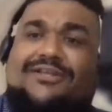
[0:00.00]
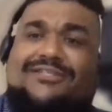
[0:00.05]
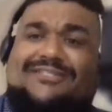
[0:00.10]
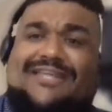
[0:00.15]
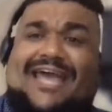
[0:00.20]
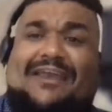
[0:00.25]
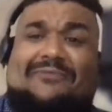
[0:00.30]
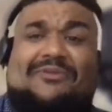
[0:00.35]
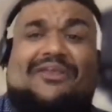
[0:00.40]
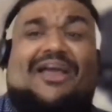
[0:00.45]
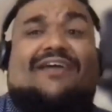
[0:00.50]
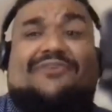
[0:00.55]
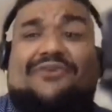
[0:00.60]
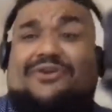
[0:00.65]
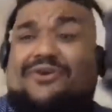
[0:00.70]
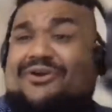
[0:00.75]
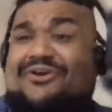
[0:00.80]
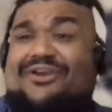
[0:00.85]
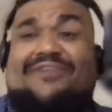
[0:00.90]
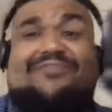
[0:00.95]
very excited. I
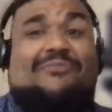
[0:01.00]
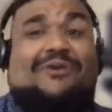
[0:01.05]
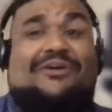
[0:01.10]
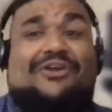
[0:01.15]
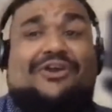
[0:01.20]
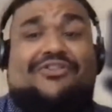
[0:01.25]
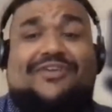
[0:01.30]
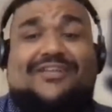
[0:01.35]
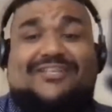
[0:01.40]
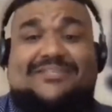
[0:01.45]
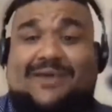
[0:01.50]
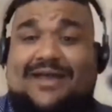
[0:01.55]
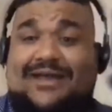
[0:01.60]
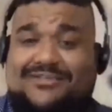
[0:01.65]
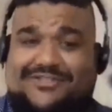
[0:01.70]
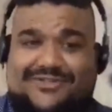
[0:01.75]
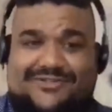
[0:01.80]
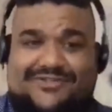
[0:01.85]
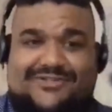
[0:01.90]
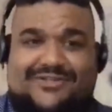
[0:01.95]
hear nothing but good things
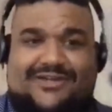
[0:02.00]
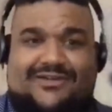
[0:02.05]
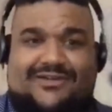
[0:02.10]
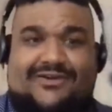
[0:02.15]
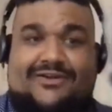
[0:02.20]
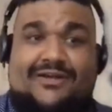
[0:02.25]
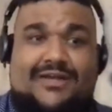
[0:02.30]
about you. So